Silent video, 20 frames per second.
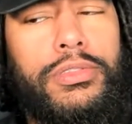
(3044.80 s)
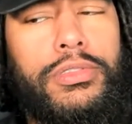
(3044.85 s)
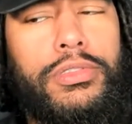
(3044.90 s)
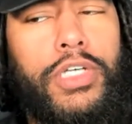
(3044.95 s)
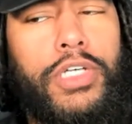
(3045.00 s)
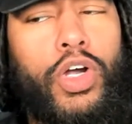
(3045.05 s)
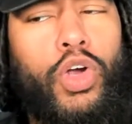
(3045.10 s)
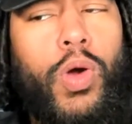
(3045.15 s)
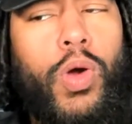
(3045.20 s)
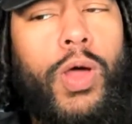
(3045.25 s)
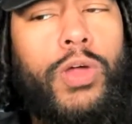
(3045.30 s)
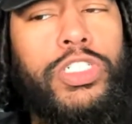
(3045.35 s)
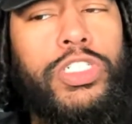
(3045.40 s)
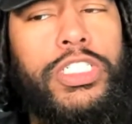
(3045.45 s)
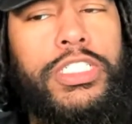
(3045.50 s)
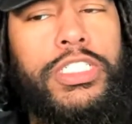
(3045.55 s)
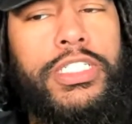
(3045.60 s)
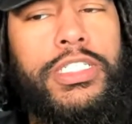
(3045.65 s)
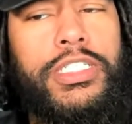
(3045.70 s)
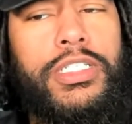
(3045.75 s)
across
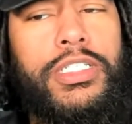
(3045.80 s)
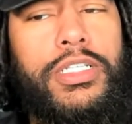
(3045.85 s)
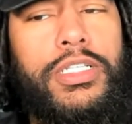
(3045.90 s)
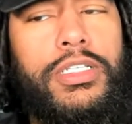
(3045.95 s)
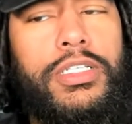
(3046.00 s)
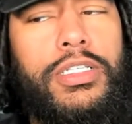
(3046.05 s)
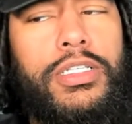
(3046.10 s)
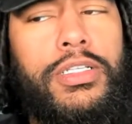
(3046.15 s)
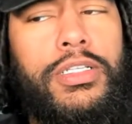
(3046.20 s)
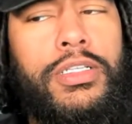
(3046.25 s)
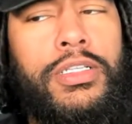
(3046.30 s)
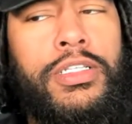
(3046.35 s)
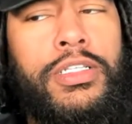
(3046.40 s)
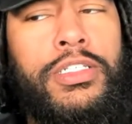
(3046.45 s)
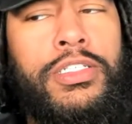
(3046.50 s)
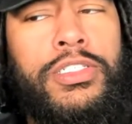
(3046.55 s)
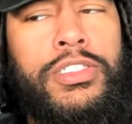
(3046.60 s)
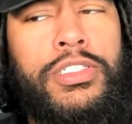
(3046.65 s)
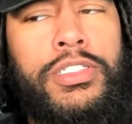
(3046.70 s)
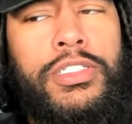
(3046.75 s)

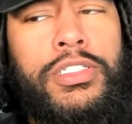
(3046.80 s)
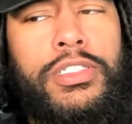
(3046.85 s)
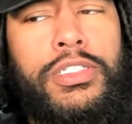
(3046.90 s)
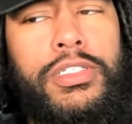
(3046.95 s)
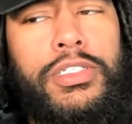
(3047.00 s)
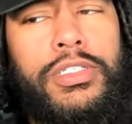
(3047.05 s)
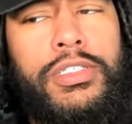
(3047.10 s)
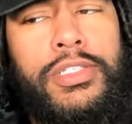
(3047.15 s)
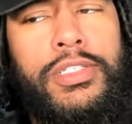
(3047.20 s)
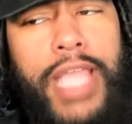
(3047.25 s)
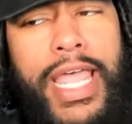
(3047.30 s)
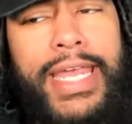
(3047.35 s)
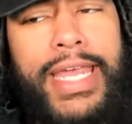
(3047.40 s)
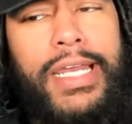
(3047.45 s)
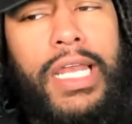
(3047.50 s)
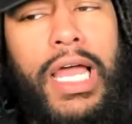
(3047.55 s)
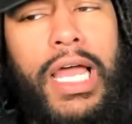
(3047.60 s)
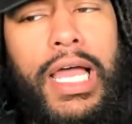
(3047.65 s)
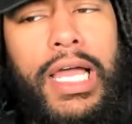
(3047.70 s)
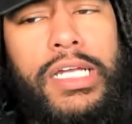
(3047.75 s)
state
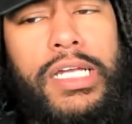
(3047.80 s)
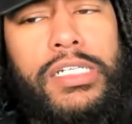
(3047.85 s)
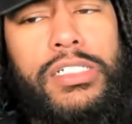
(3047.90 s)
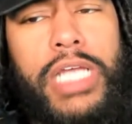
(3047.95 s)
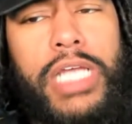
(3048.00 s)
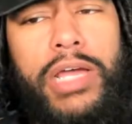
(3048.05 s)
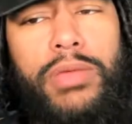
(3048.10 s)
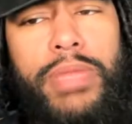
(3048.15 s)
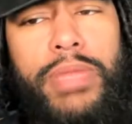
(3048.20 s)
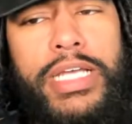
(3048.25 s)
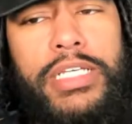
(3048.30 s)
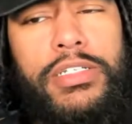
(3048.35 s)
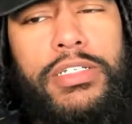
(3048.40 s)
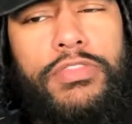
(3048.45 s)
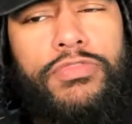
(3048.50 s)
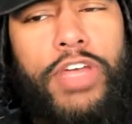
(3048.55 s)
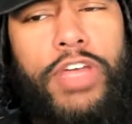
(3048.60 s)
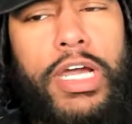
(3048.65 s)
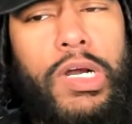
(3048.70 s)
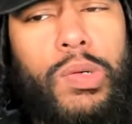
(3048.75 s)
lines. That makes it
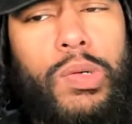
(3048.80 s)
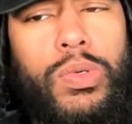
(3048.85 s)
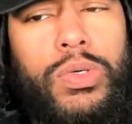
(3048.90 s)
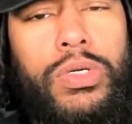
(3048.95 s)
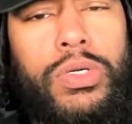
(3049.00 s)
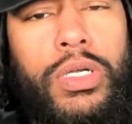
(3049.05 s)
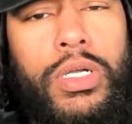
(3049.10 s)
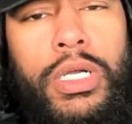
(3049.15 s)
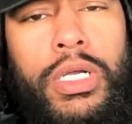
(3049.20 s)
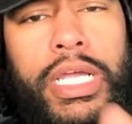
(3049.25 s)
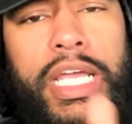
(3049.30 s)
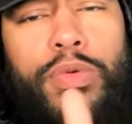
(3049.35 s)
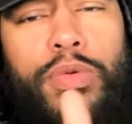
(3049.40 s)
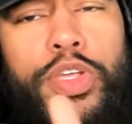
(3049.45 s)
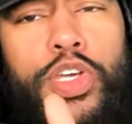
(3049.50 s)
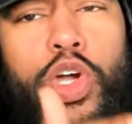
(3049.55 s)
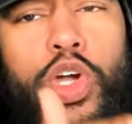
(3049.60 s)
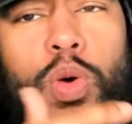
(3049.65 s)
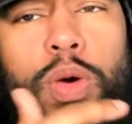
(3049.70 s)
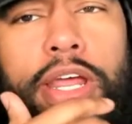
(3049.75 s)
federal. And when
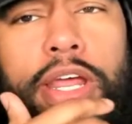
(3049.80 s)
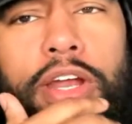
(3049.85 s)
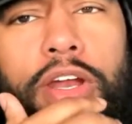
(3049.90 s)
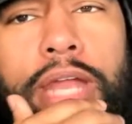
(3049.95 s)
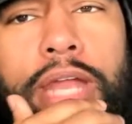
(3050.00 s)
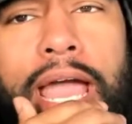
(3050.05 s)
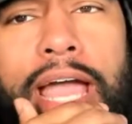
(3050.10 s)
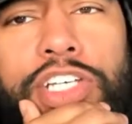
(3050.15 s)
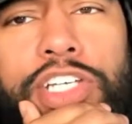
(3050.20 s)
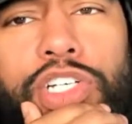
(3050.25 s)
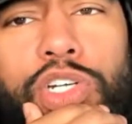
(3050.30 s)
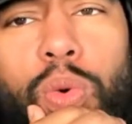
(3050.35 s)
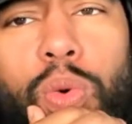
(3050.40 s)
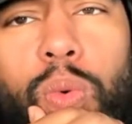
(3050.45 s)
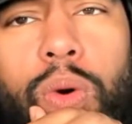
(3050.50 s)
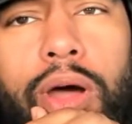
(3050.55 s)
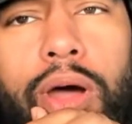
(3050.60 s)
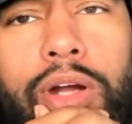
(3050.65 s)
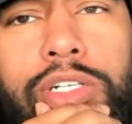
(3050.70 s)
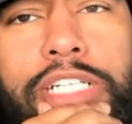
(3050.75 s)
you go in international
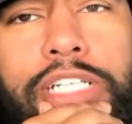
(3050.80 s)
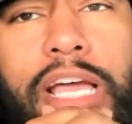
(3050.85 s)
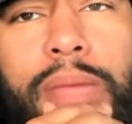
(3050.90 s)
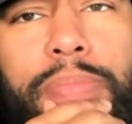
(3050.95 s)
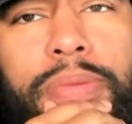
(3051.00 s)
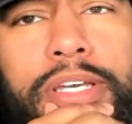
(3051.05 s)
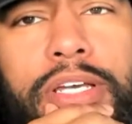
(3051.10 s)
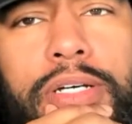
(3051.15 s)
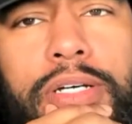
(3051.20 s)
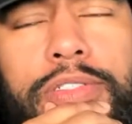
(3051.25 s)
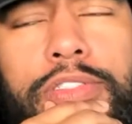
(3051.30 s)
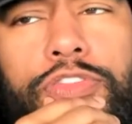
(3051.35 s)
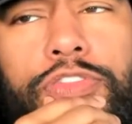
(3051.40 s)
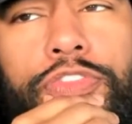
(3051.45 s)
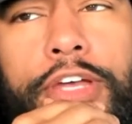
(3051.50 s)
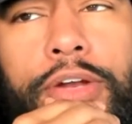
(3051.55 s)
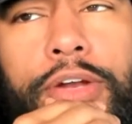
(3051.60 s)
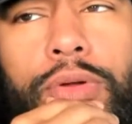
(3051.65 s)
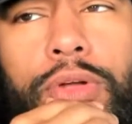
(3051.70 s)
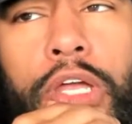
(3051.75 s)
waters, that becomes
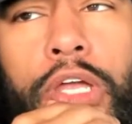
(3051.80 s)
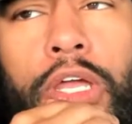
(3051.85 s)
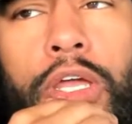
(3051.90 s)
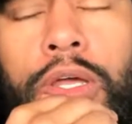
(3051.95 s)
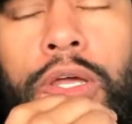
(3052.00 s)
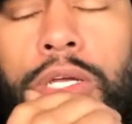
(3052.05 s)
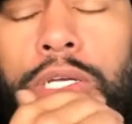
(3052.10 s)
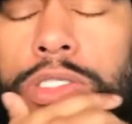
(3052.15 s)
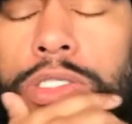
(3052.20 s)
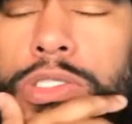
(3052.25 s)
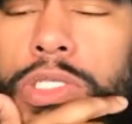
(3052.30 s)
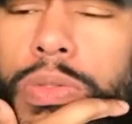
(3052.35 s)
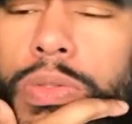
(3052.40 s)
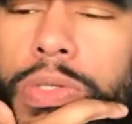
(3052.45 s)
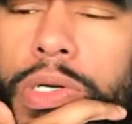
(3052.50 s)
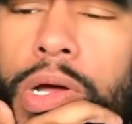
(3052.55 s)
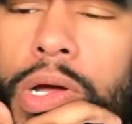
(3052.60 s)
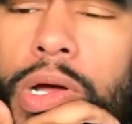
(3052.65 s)
federal. So,